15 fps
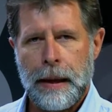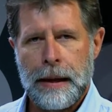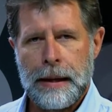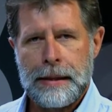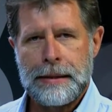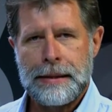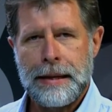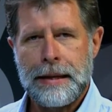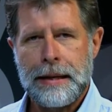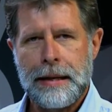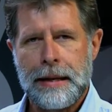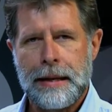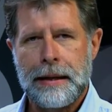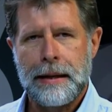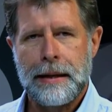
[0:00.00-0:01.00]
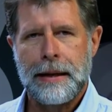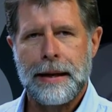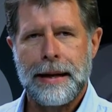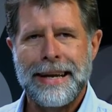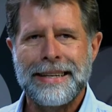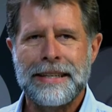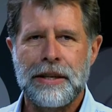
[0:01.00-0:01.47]
Secondly,
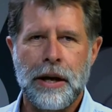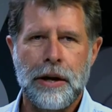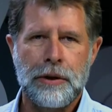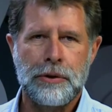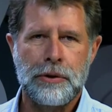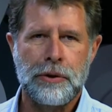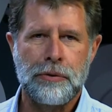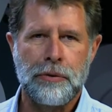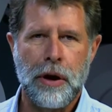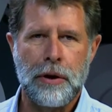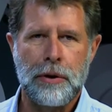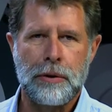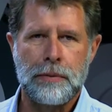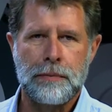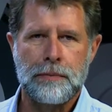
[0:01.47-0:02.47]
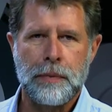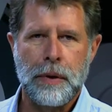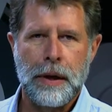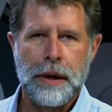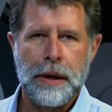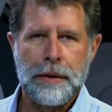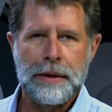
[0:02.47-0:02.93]
let go to grow.
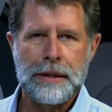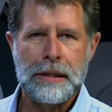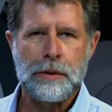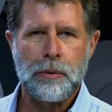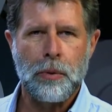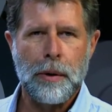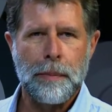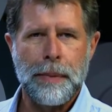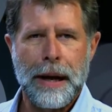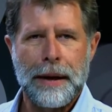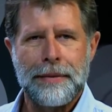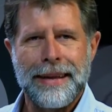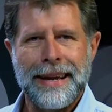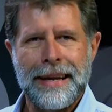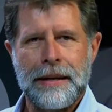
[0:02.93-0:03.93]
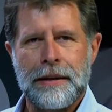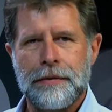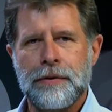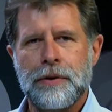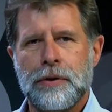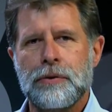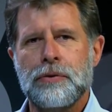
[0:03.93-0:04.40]
This is all about the end
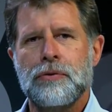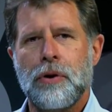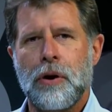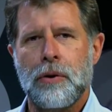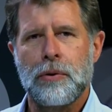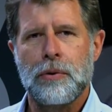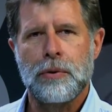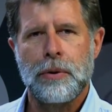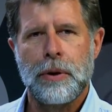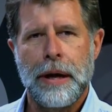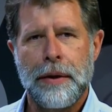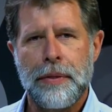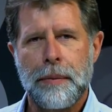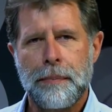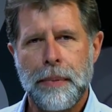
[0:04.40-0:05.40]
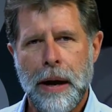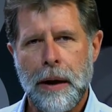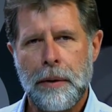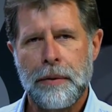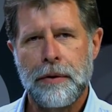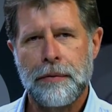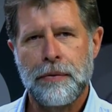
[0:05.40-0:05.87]
of control and the
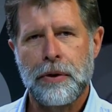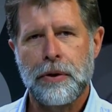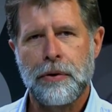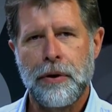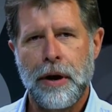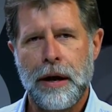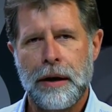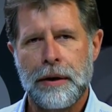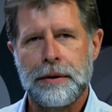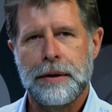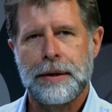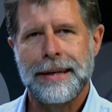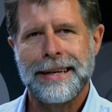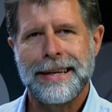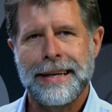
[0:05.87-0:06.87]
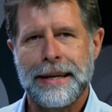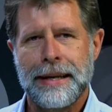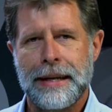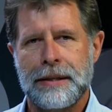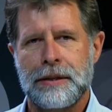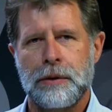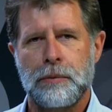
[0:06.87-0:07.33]
power of the crowd in a
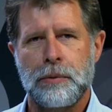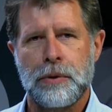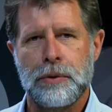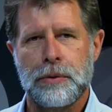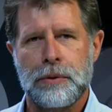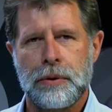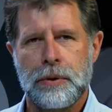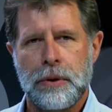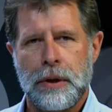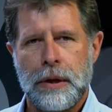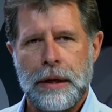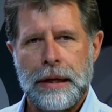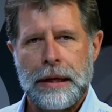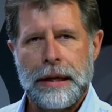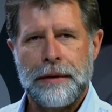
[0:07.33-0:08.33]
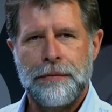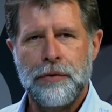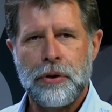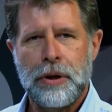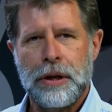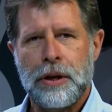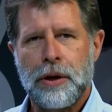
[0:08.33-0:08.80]
connected world. If you
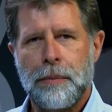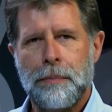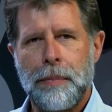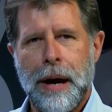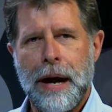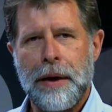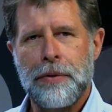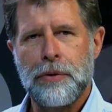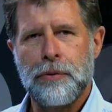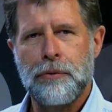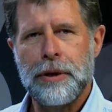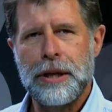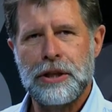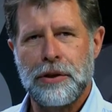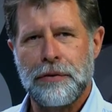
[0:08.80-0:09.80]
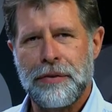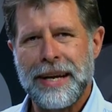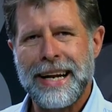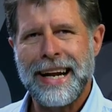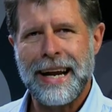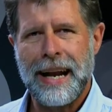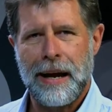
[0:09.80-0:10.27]
can combine the reach of the
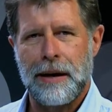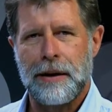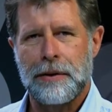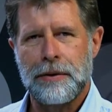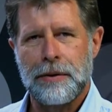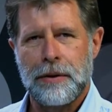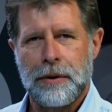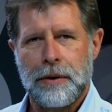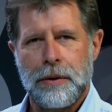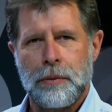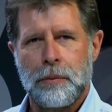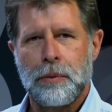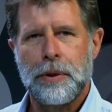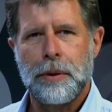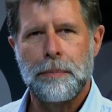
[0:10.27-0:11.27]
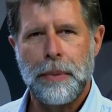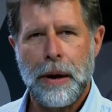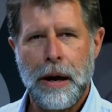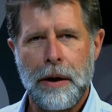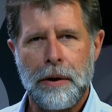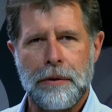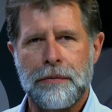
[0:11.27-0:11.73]
cloud with the
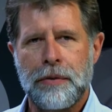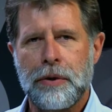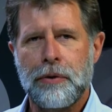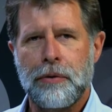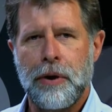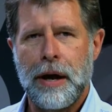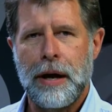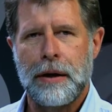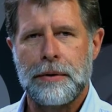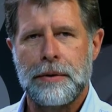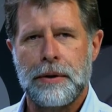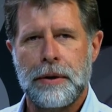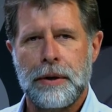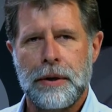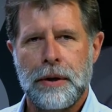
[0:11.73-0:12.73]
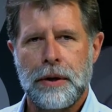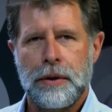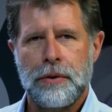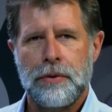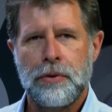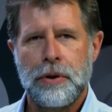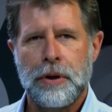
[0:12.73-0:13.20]
power of the crowd,
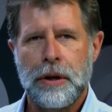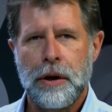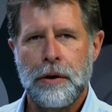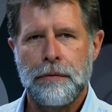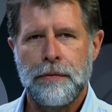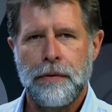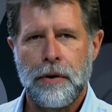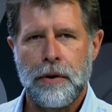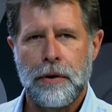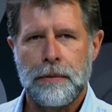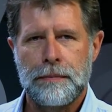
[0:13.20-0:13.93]
you can go far.